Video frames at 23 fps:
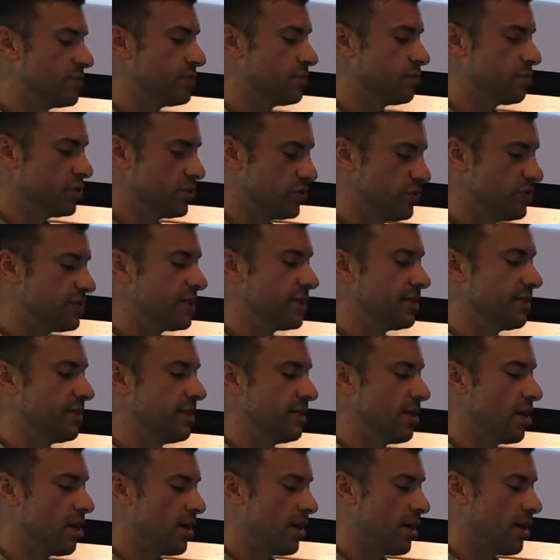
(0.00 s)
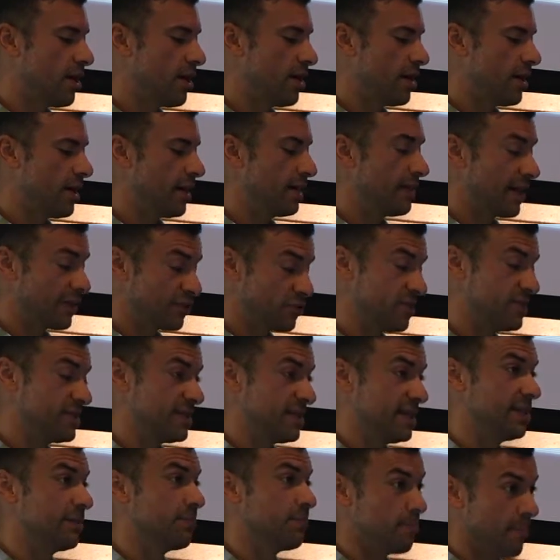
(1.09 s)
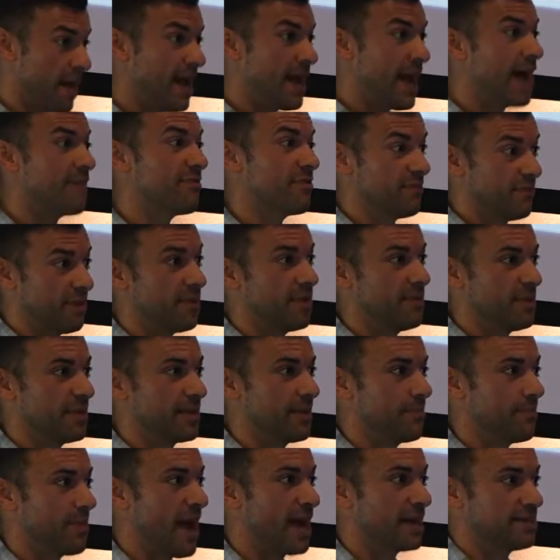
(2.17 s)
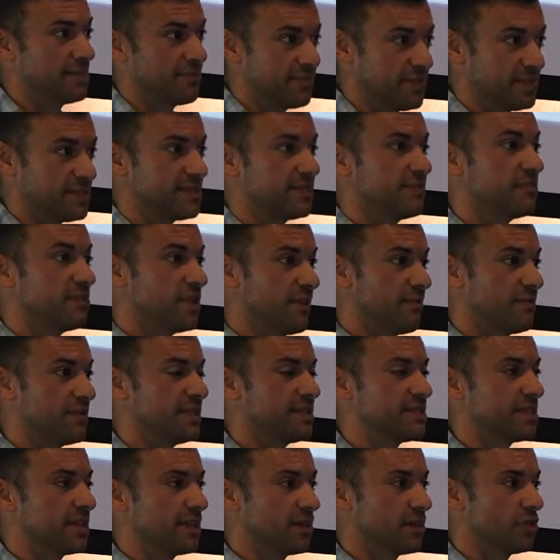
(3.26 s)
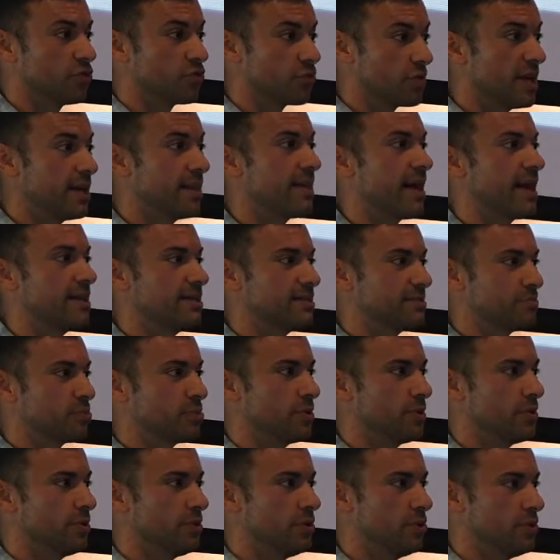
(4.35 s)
reducing the electricity may have a very big impact if it's a grid that